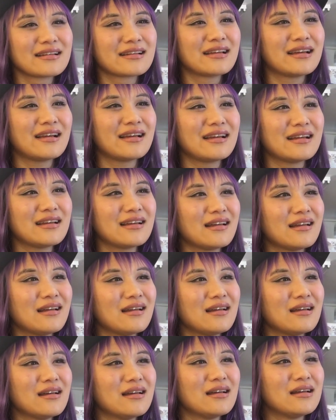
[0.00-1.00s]
Okay.
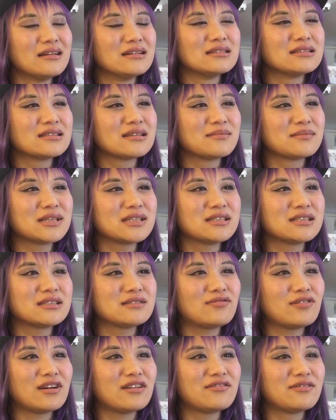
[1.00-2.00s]
Something
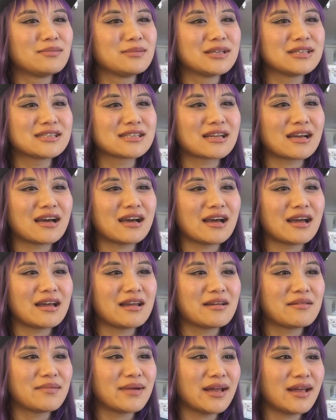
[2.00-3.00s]
just fell from the sky.
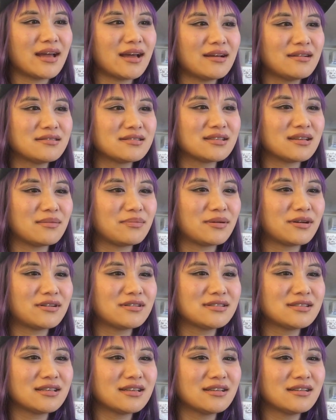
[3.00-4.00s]
My house. A
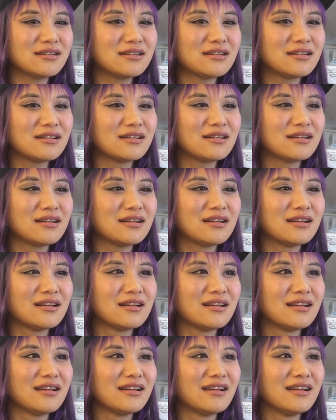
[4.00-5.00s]
person?
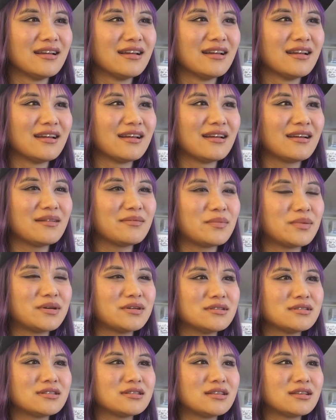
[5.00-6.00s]
A
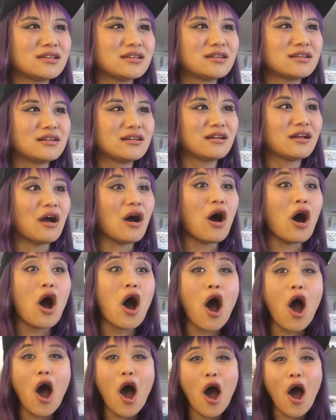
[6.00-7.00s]
person.
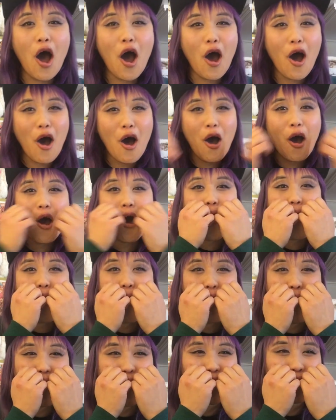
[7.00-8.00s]

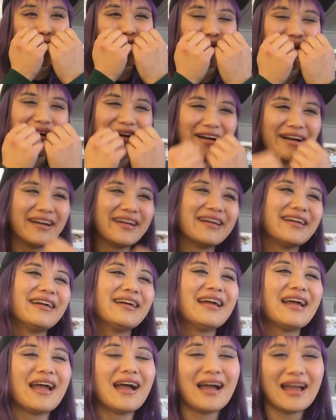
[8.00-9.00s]
Oh,
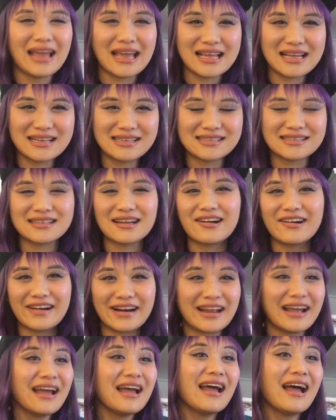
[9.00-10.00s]
He's
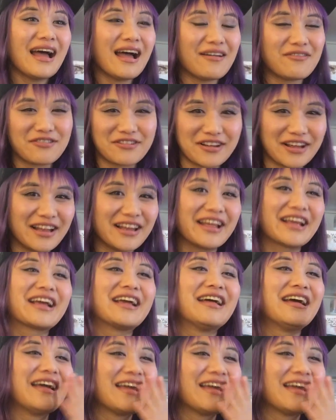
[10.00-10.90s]
sorry for yelling.